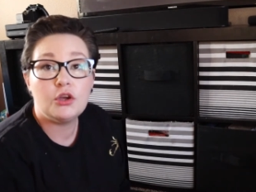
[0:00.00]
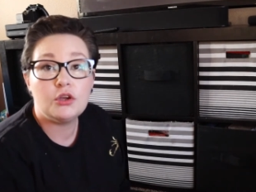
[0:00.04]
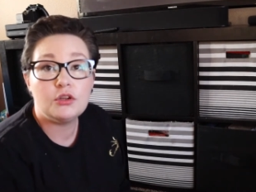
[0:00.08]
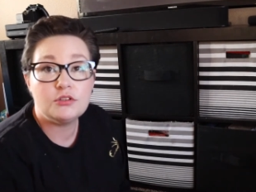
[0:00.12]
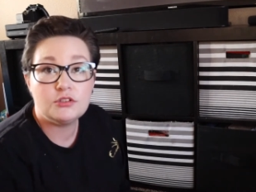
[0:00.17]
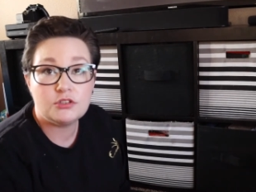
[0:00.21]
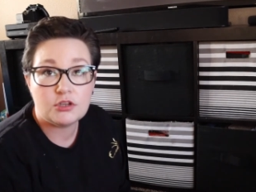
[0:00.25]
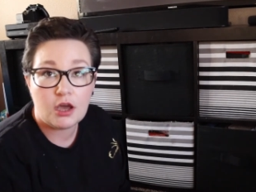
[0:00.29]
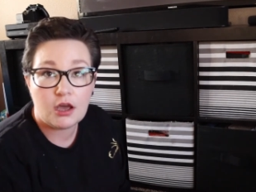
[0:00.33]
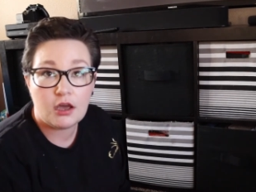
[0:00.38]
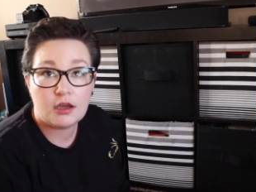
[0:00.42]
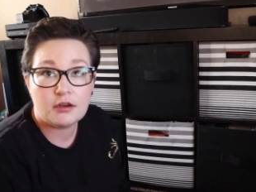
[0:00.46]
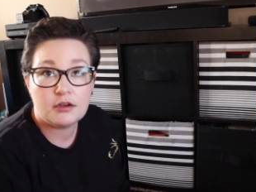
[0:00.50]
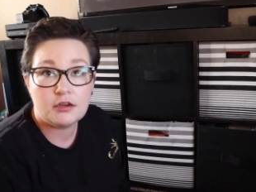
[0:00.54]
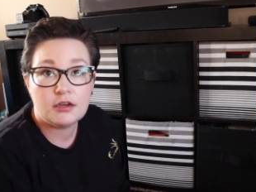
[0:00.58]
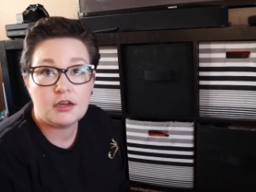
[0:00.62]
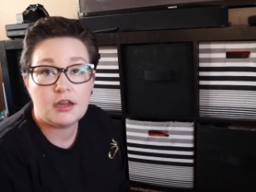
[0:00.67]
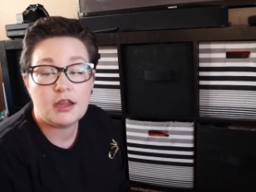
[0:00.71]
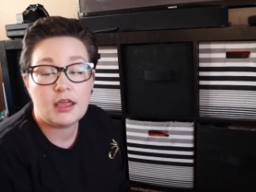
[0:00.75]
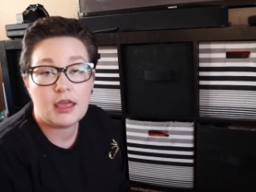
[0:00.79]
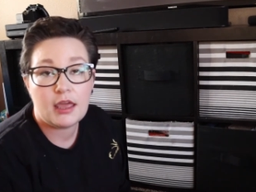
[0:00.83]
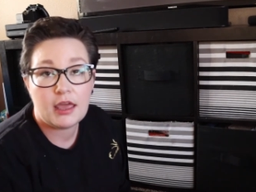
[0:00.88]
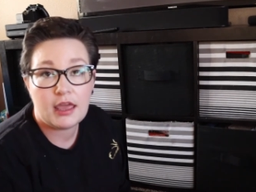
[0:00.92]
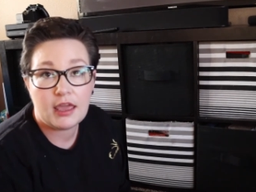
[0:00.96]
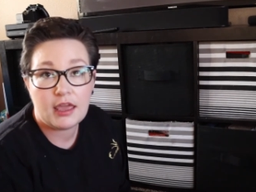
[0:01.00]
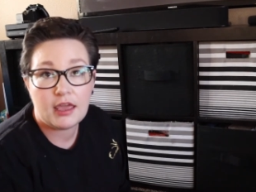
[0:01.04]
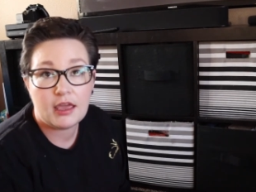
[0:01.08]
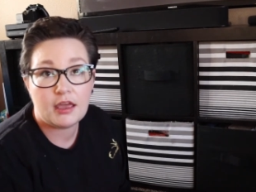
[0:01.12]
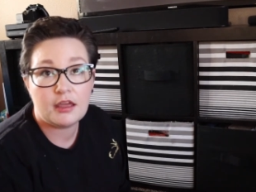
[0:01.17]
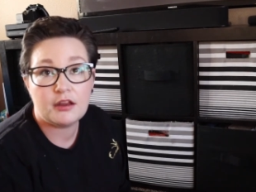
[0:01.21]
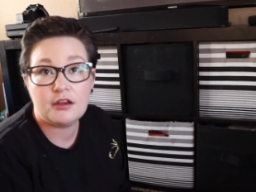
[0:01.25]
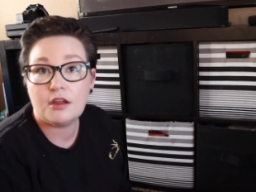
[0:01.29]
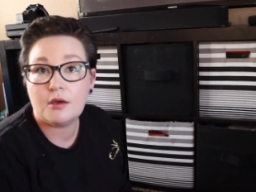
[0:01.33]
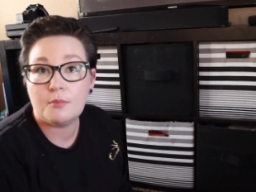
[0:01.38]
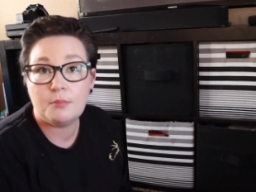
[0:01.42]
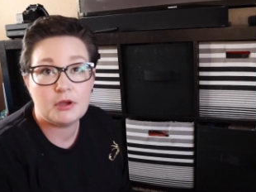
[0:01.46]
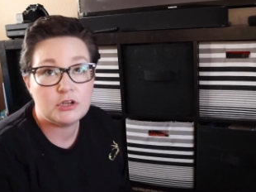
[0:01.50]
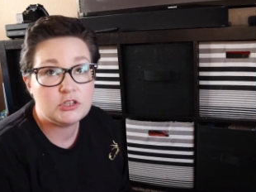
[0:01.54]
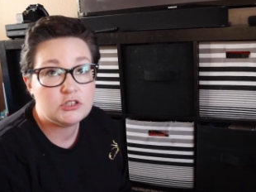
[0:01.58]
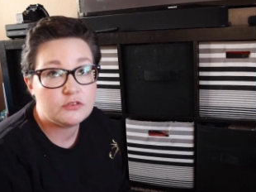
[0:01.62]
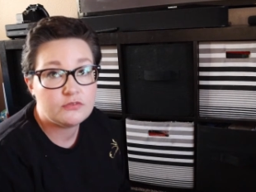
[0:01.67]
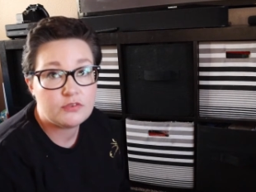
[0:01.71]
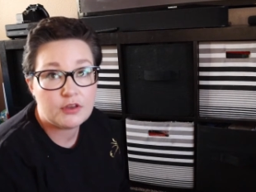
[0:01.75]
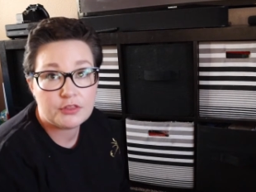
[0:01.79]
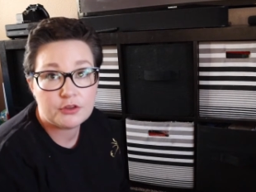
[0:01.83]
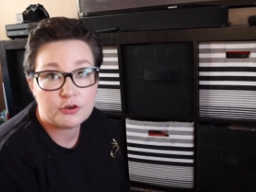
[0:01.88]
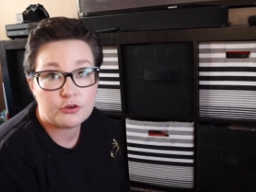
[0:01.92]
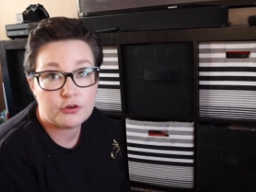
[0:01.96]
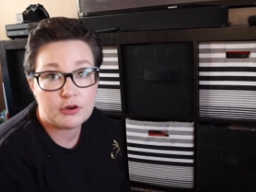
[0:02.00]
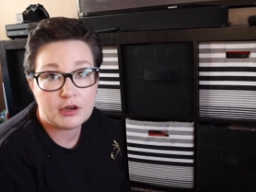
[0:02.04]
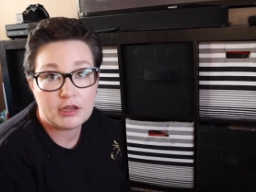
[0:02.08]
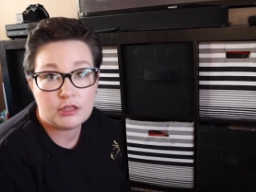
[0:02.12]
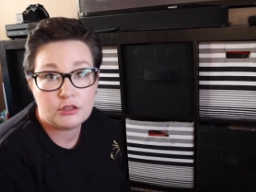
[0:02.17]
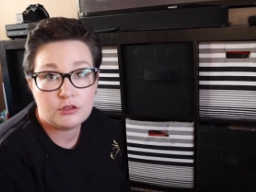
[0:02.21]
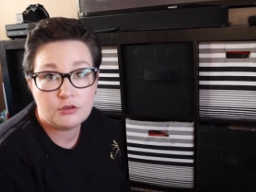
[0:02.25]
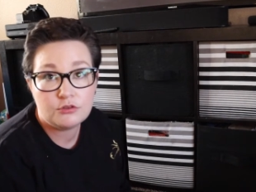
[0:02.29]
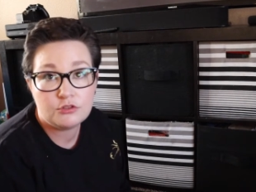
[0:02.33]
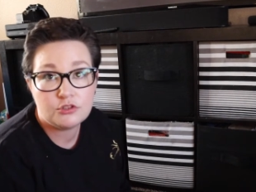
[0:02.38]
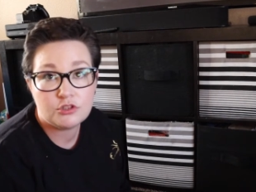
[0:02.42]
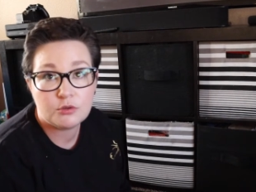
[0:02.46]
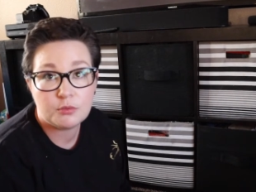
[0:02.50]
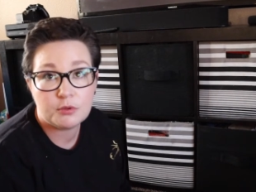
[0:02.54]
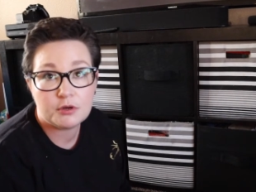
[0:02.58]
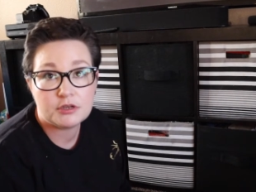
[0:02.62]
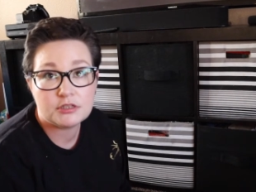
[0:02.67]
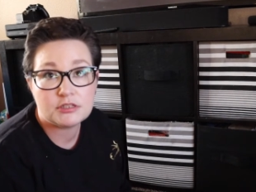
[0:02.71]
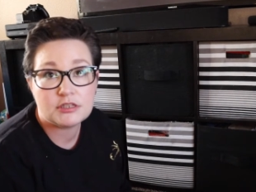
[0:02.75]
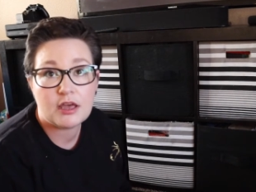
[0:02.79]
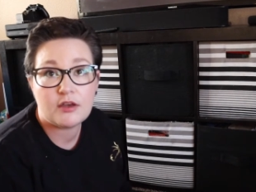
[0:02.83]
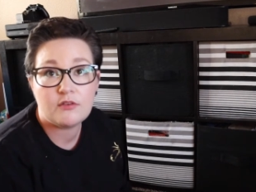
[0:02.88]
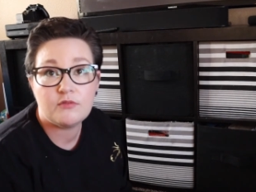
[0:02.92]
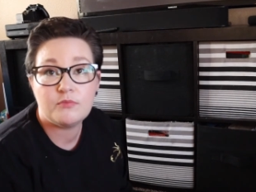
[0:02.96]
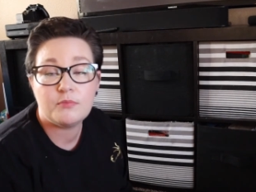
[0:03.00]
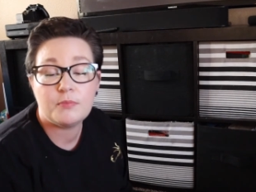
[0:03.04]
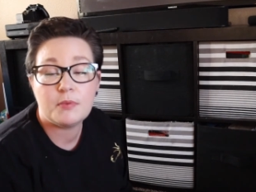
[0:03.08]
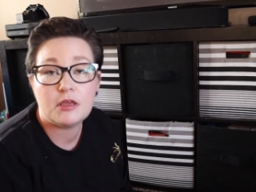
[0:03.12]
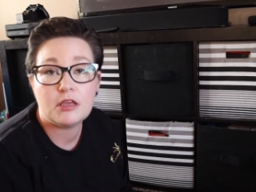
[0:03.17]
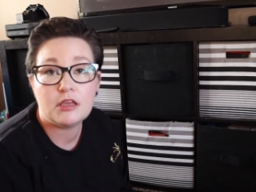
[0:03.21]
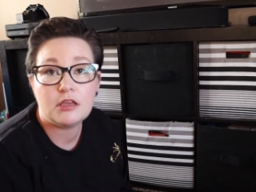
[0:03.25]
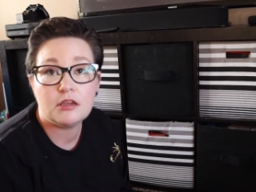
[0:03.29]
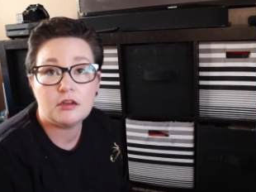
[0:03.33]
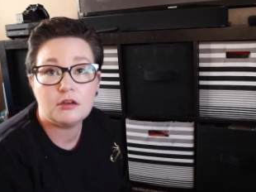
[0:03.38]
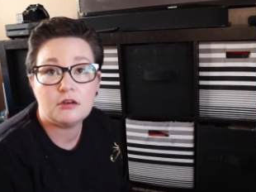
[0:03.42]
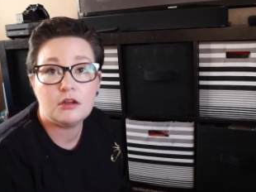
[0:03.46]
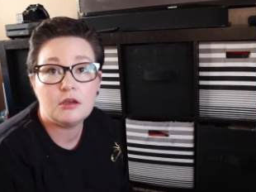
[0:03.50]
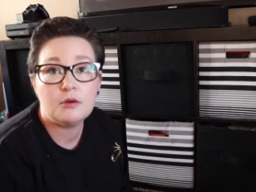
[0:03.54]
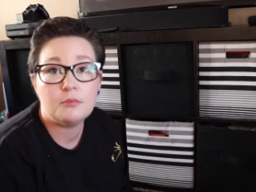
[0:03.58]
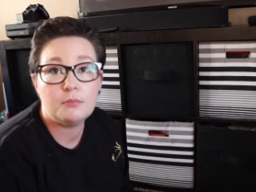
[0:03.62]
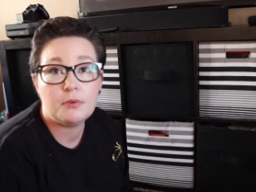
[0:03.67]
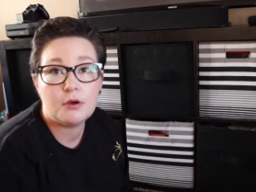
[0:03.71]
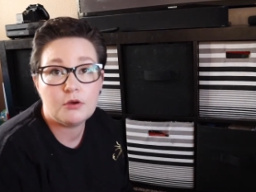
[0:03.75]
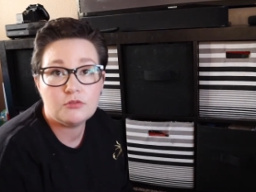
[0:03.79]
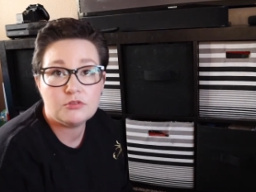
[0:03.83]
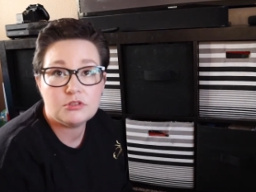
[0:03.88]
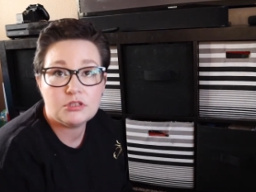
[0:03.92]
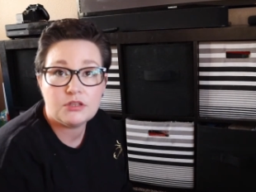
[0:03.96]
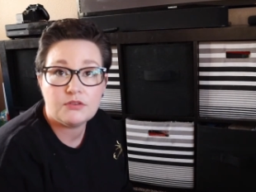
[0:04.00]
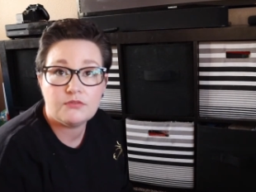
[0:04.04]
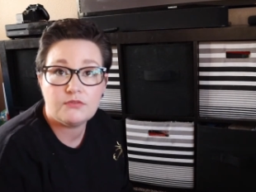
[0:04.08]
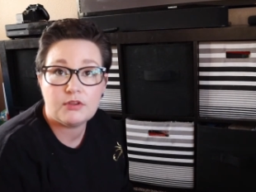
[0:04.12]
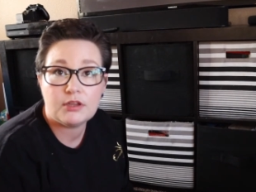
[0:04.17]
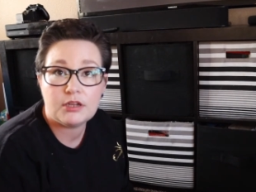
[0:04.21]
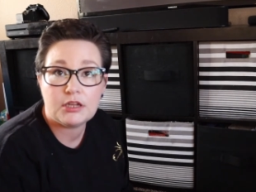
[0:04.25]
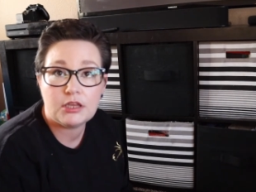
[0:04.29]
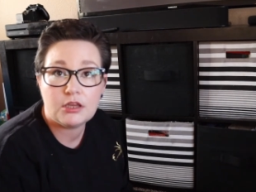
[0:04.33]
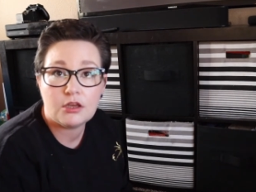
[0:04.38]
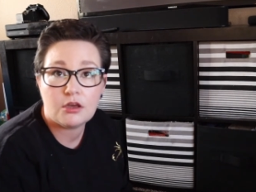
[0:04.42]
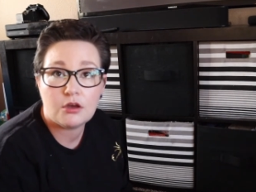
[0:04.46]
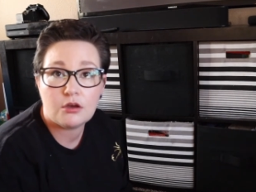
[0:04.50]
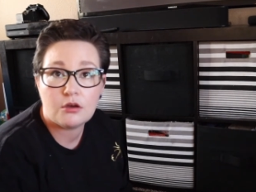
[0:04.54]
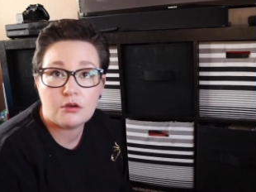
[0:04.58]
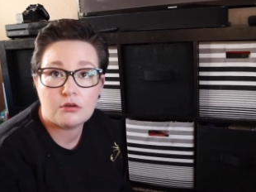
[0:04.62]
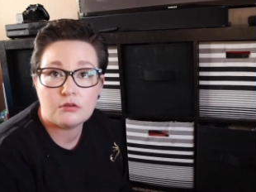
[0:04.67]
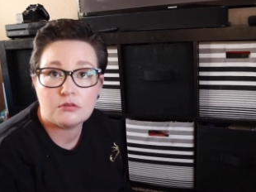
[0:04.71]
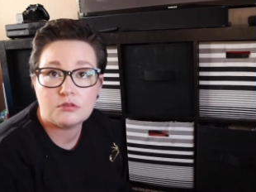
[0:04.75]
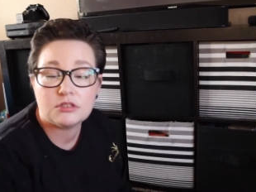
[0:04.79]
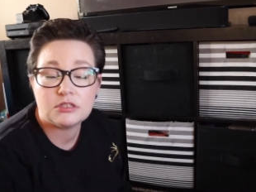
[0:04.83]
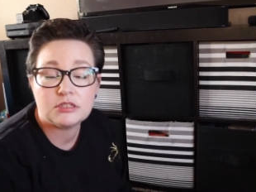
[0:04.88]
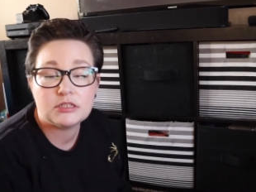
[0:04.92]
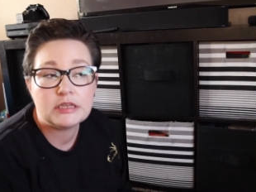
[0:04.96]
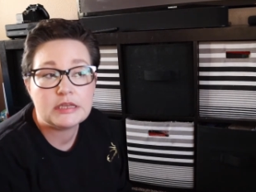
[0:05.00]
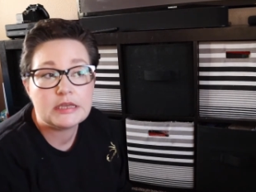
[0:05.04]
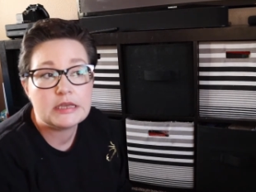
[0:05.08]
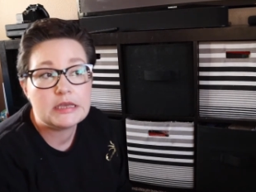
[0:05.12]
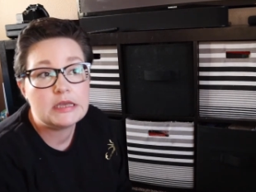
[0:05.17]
Dawn and a bunch of other great YouTubers have been posting videos